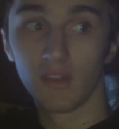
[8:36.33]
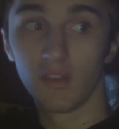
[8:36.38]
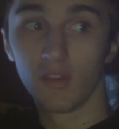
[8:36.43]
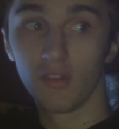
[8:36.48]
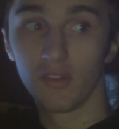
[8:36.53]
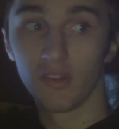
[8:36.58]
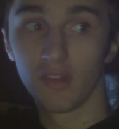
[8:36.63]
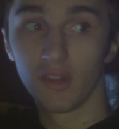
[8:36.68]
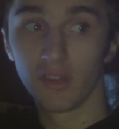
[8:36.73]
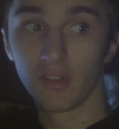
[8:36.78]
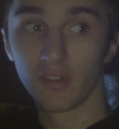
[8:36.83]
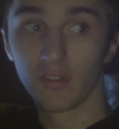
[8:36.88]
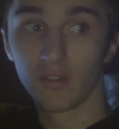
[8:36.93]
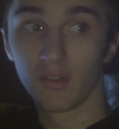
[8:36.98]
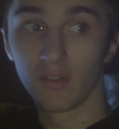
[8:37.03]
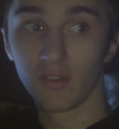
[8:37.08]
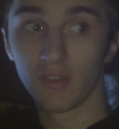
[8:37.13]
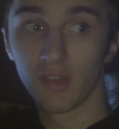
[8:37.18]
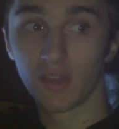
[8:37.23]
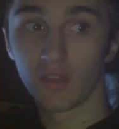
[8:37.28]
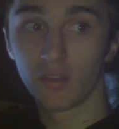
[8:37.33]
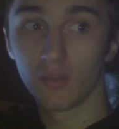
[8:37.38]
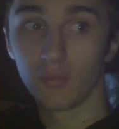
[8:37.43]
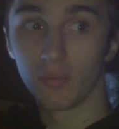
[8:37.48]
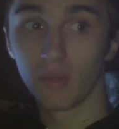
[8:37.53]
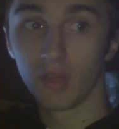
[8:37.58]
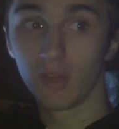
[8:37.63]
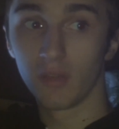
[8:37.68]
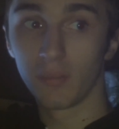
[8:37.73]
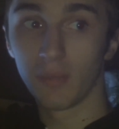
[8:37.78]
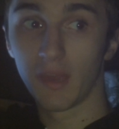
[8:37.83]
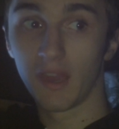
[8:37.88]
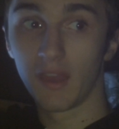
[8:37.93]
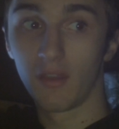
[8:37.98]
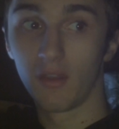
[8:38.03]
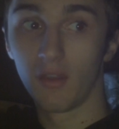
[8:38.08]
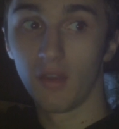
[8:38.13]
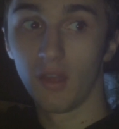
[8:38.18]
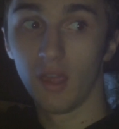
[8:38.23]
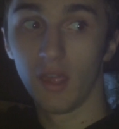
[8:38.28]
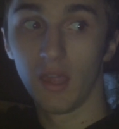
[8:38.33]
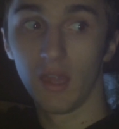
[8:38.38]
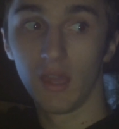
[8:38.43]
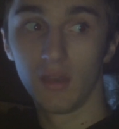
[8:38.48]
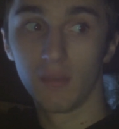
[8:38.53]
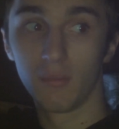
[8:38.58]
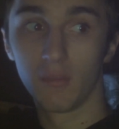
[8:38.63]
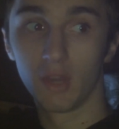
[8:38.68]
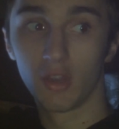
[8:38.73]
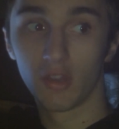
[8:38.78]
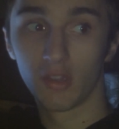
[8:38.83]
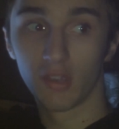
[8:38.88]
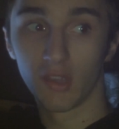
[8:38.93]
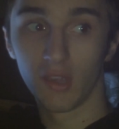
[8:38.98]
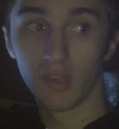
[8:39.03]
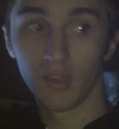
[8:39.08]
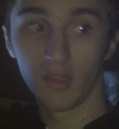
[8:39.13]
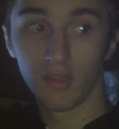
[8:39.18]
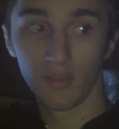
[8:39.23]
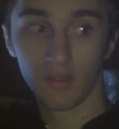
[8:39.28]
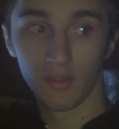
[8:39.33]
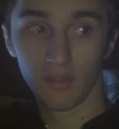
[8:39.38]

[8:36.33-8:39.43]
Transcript: in order to increase that company's power in the market.